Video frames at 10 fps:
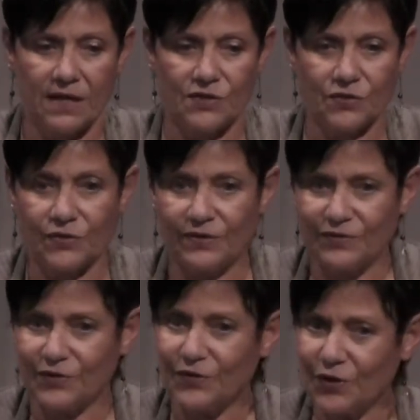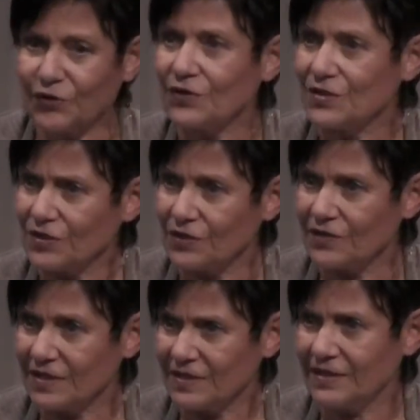So those are the
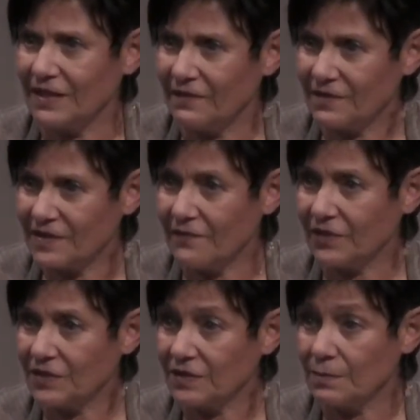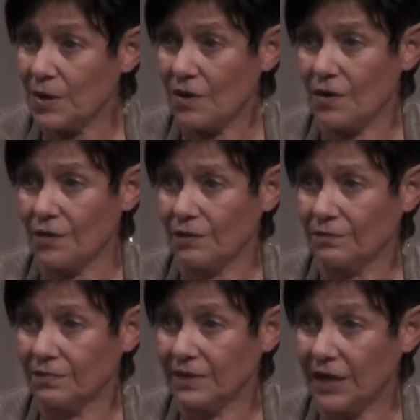services that St. Vincent De Paul
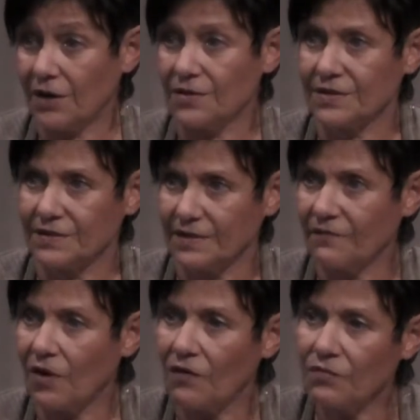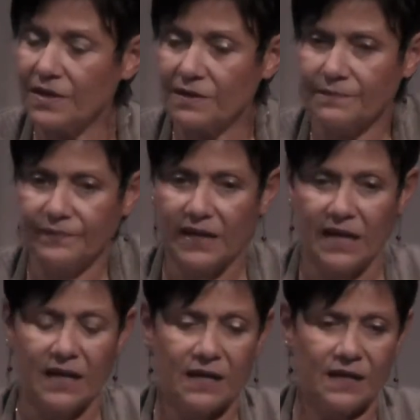Cares is involved with.
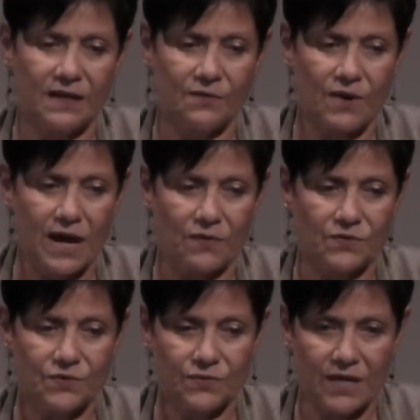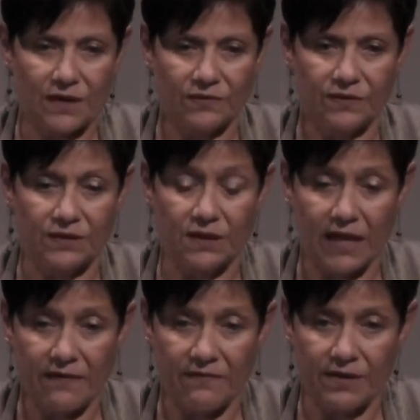And around
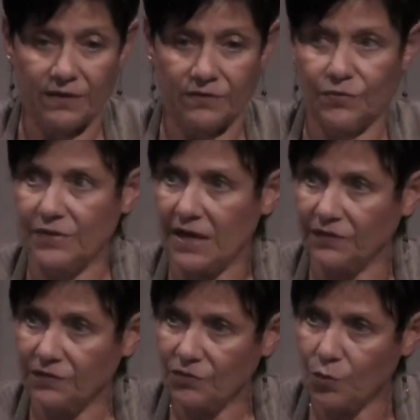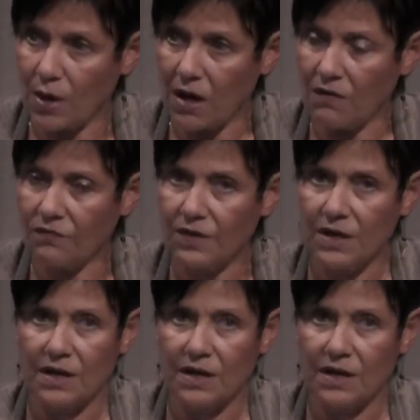2011, 2012